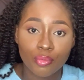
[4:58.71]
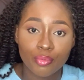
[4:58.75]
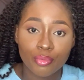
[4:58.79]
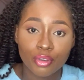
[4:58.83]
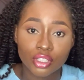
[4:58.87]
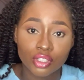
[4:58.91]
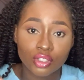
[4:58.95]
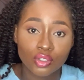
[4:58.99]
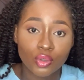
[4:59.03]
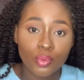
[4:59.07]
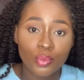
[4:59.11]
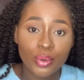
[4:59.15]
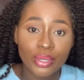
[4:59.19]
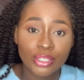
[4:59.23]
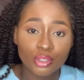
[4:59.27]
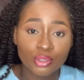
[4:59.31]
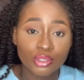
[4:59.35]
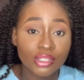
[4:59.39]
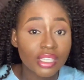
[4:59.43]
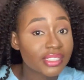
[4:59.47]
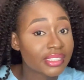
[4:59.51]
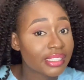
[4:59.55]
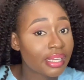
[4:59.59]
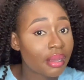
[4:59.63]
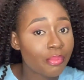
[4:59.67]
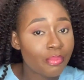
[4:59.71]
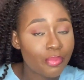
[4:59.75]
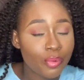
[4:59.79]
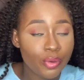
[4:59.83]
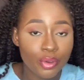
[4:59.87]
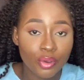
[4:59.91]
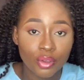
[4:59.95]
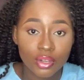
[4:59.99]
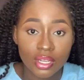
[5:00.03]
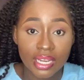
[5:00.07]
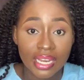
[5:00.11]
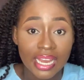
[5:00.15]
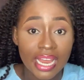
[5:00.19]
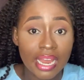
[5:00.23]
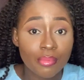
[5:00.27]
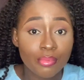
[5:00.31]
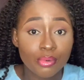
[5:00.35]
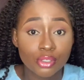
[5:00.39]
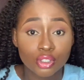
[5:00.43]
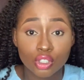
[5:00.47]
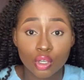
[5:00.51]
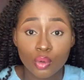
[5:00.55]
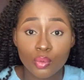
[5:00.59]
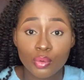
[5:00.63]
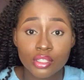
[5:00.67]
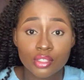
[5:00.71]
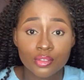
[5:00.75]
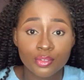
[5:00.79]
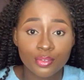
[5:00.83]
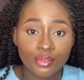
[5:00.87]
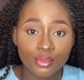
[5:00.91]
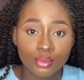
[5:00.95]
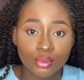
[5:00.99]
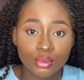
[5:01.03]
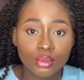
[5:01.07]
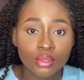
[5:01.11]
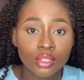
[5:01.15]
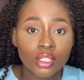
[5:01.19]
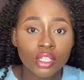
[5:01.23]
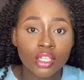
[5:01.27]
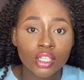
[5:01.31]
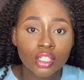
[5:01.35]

because during the exam period the library is always full.